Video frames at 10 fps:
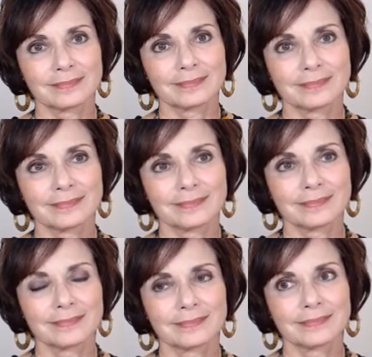
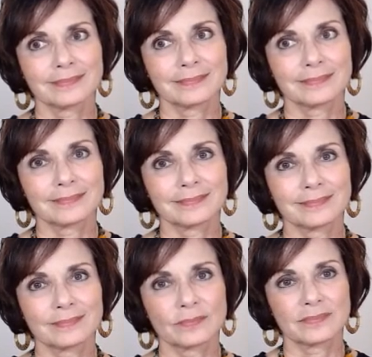
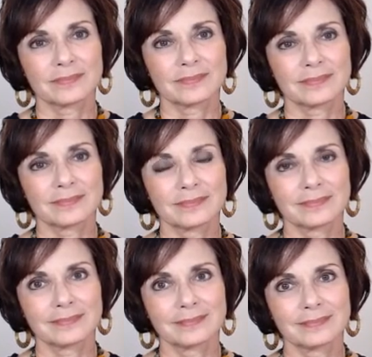
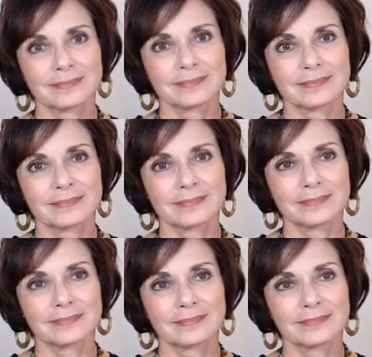[no speech]